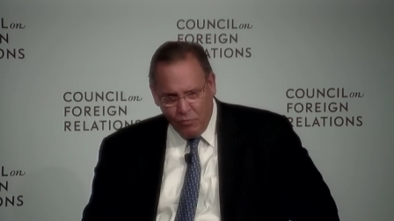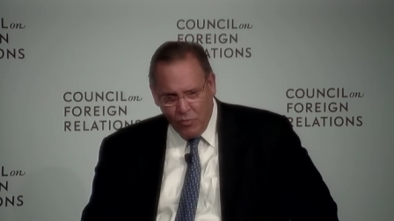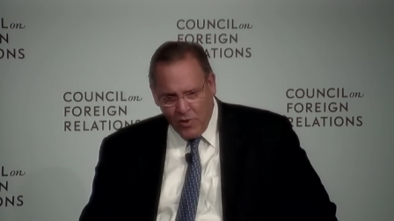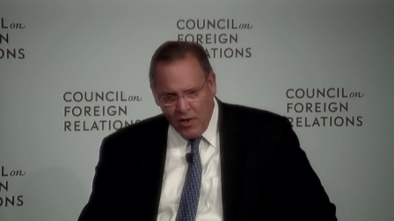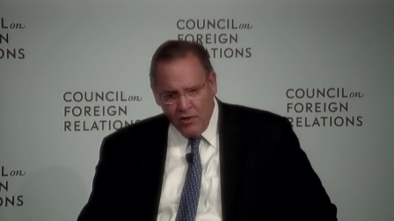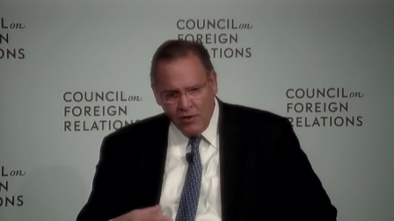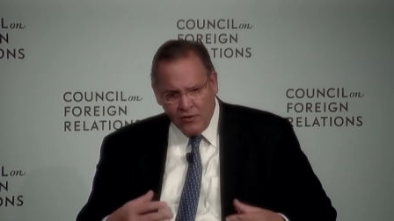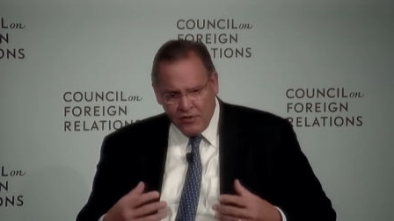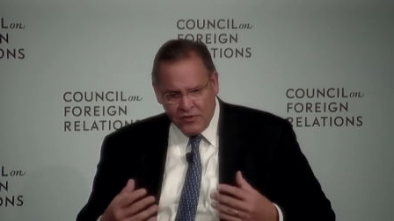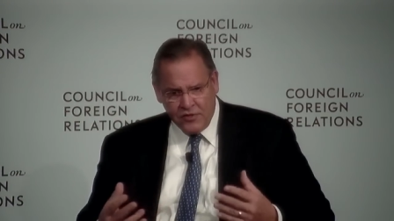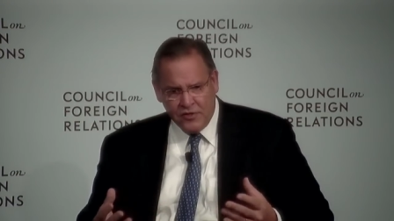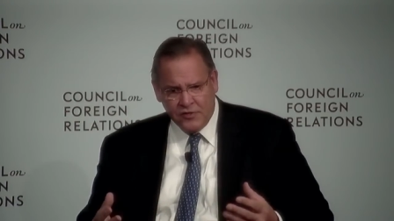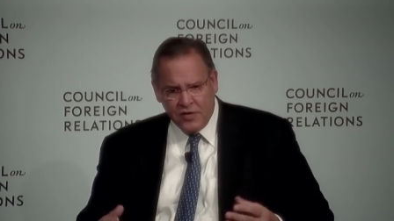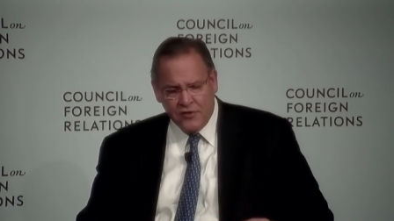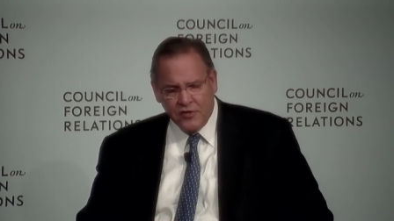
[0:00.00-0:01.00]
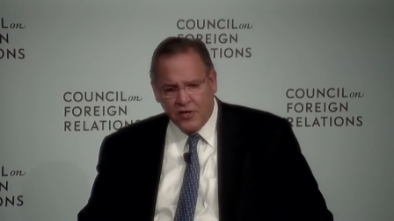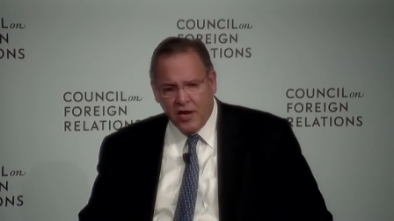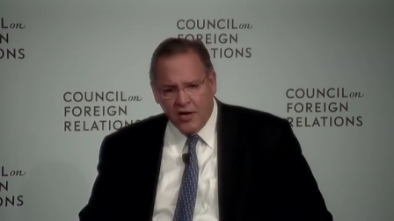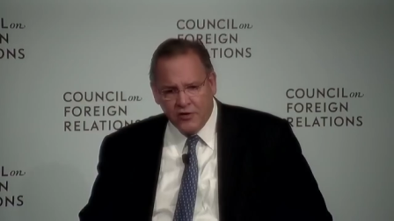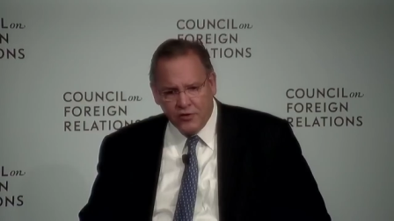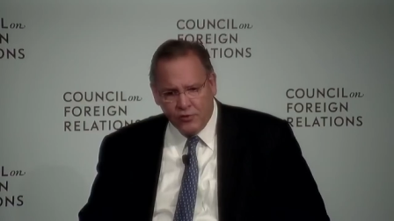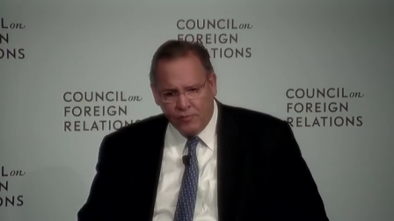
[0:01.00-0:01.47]
Uh, this, this
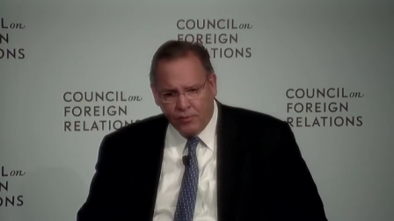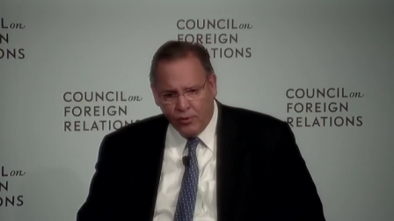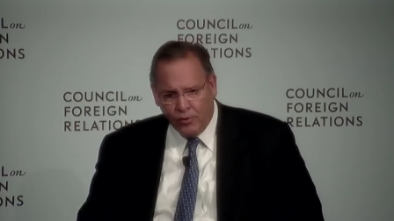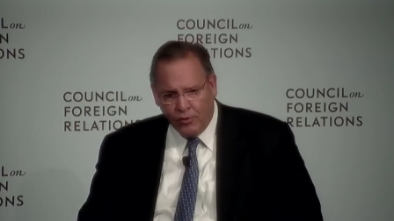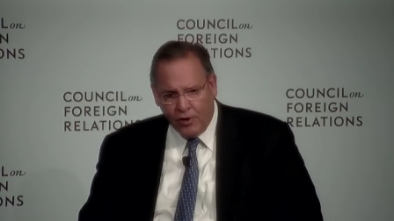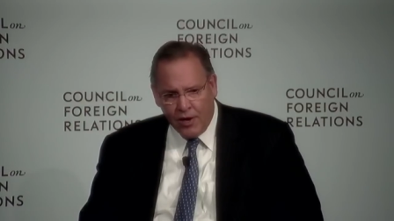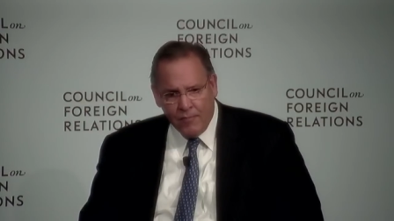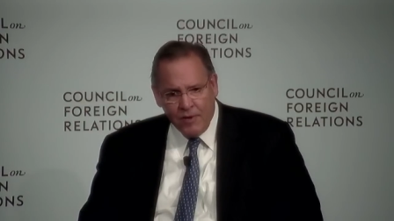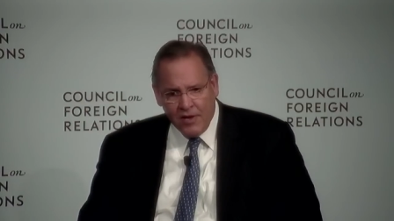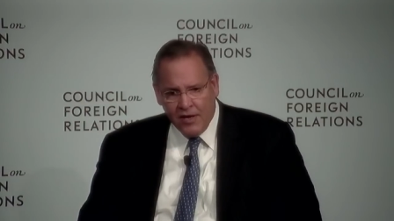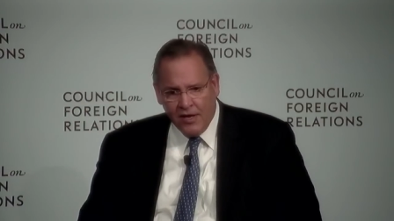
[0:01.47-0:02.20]
educational program.